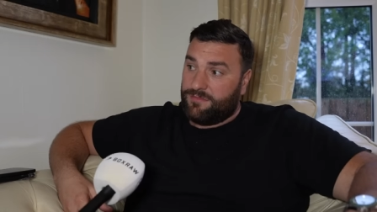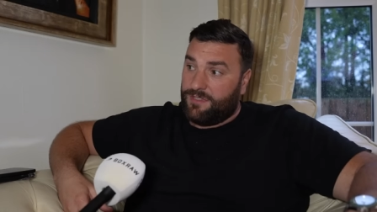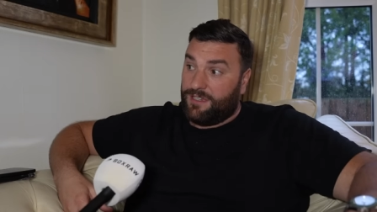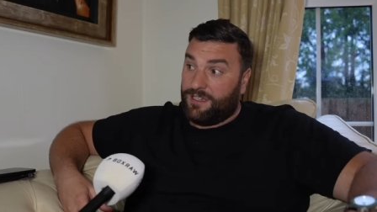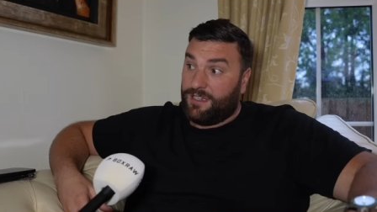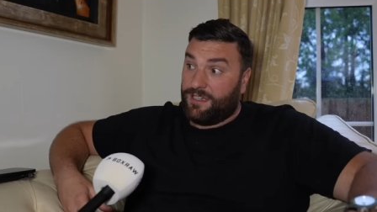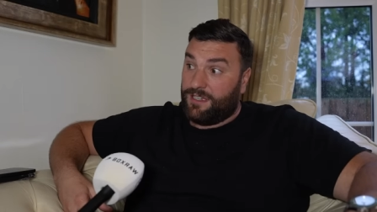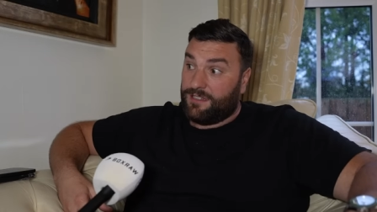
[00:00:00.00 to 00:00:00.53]

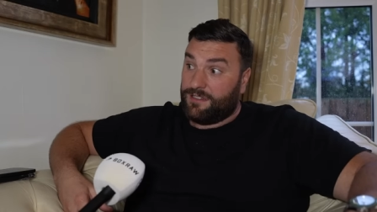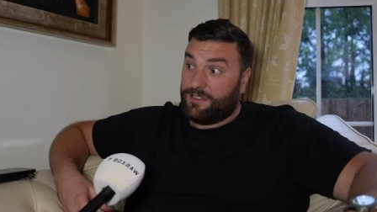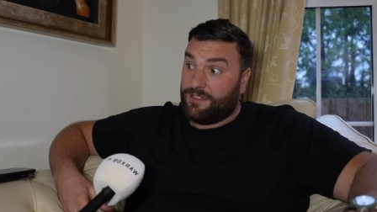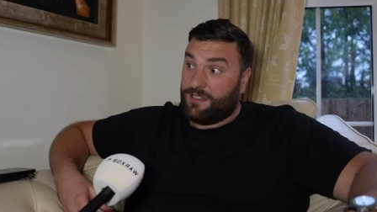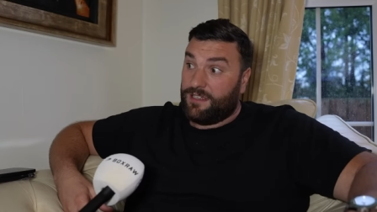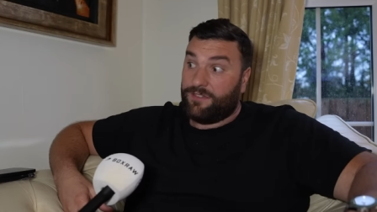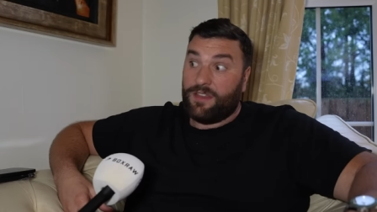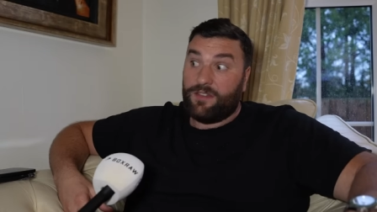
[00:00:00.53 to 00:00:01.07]
And
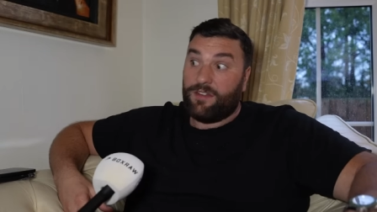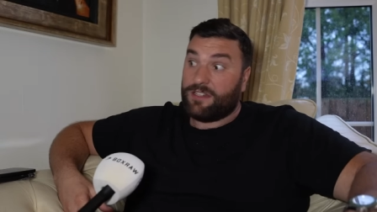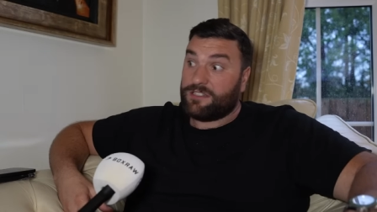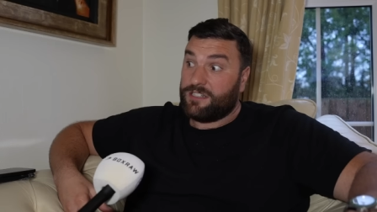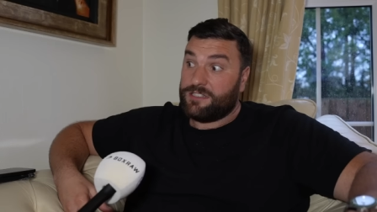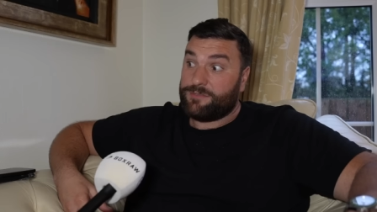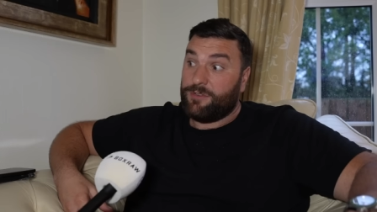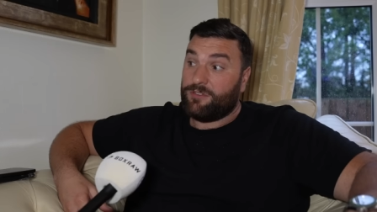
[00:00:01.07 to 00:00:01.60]
I've never
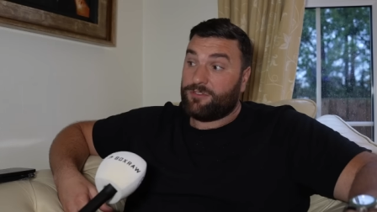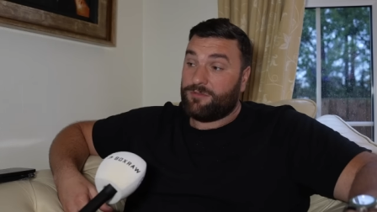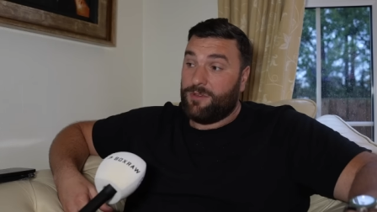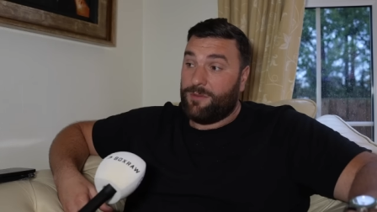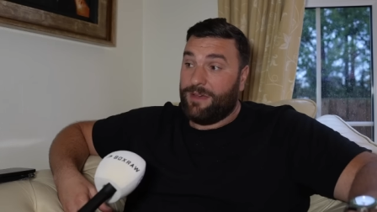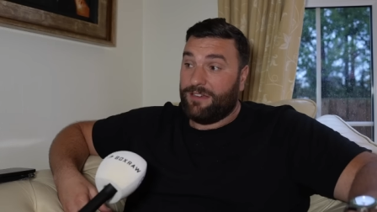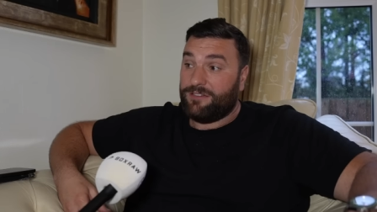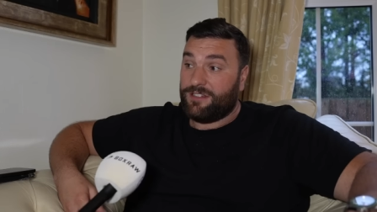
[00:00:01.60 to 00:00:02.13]
actually spoke to him
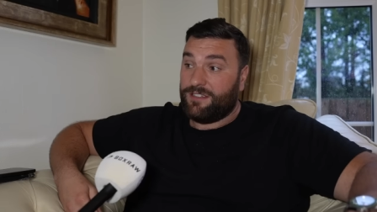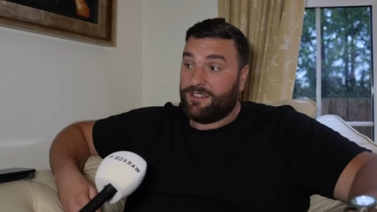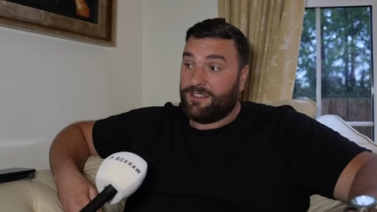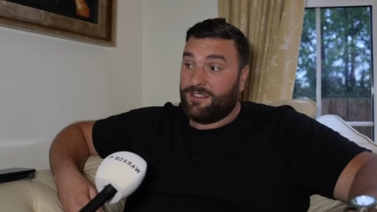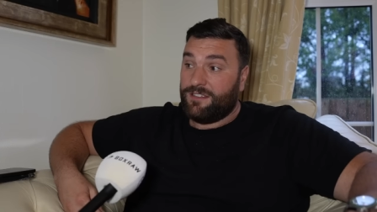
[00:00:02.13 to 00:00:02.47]
about it.